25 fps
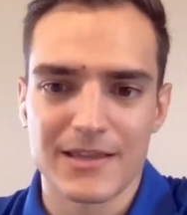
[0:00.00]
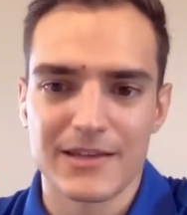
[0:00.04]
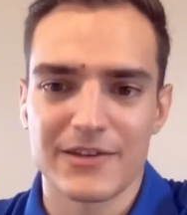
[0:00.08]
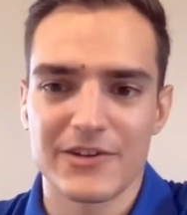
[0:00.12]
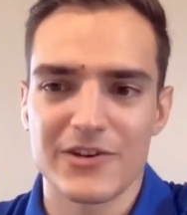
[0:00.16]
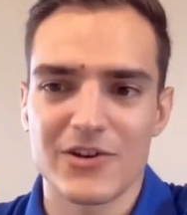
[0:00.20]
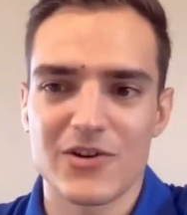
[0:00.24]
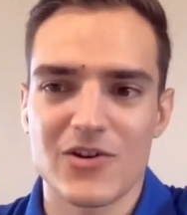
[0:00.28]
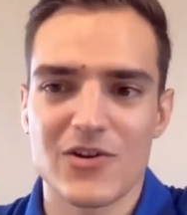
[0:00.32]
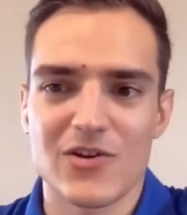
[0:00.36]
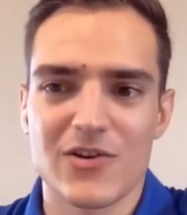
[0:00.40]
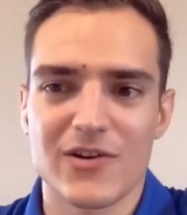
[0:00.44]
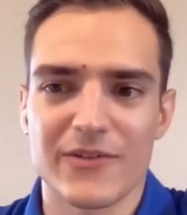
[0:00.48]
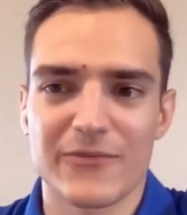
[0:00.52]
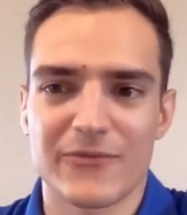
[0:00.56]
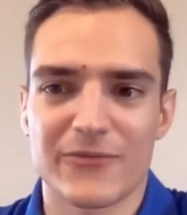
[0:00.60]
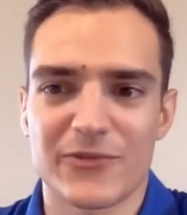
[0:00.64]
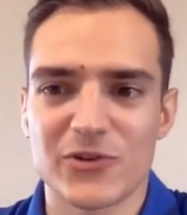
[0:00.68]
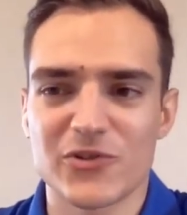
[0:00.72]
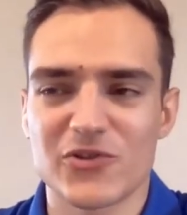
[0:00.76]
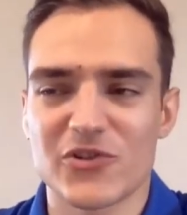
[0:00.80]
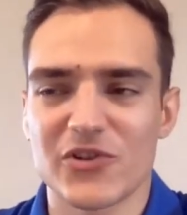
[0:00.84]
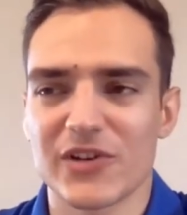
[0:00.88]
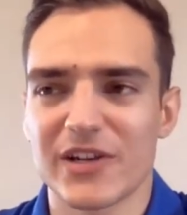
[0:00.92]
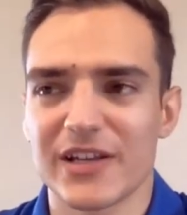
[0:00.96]
No,
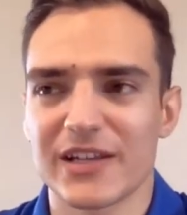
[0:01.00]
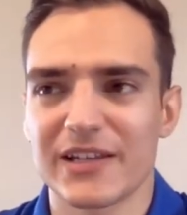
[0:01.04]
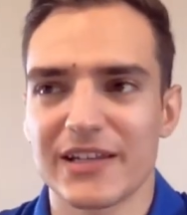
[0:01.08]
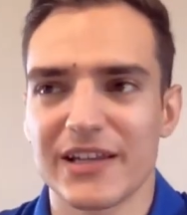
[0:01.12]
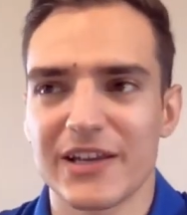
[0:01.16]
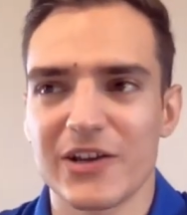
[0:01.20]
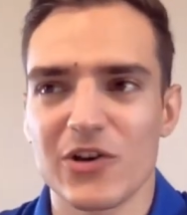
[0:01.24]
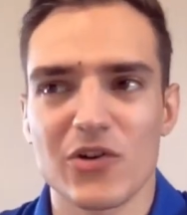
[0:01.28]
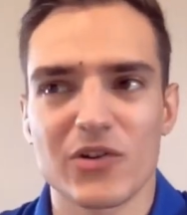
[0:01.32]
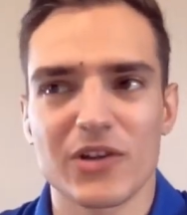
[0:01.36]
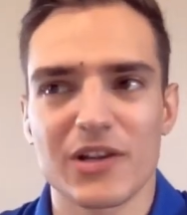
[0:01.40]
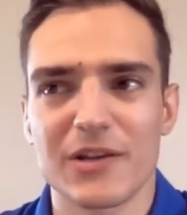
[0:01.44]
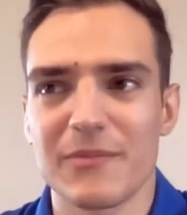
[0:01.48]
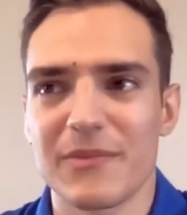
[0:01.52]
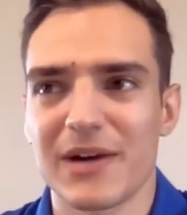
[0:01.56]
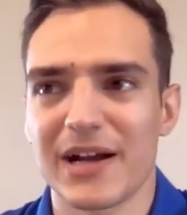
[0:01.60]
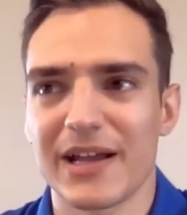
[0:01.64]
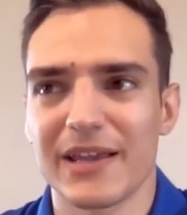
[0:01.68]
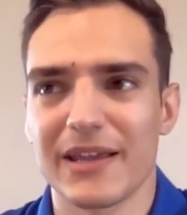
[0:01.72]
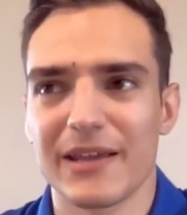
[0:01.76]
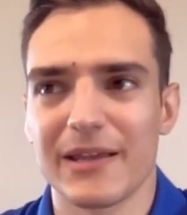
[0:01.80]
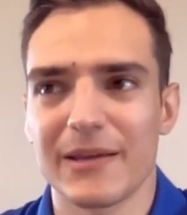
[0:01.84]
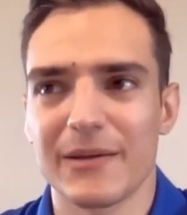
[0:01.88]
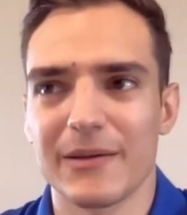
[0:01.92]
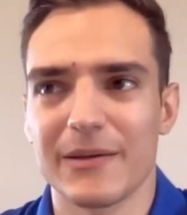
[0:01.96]
unfortunately, only
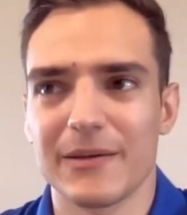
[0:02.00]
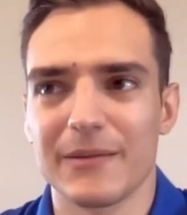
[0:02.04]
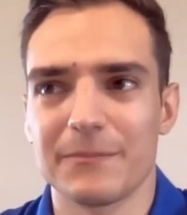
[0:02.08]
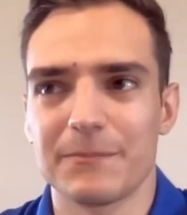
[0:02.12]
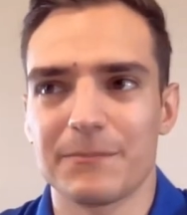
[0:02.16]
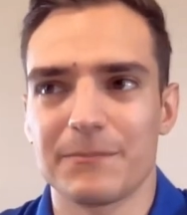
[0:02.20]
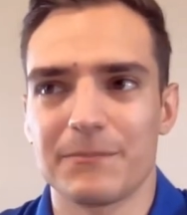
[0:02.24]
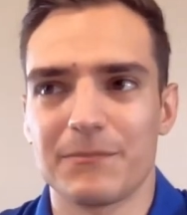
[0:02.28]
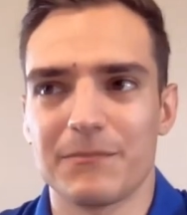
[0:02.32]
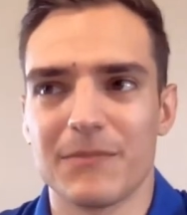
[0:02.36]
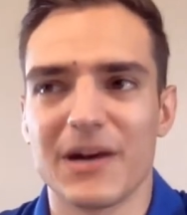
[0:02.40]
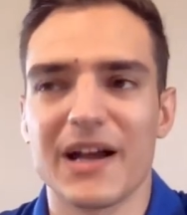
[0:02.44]
my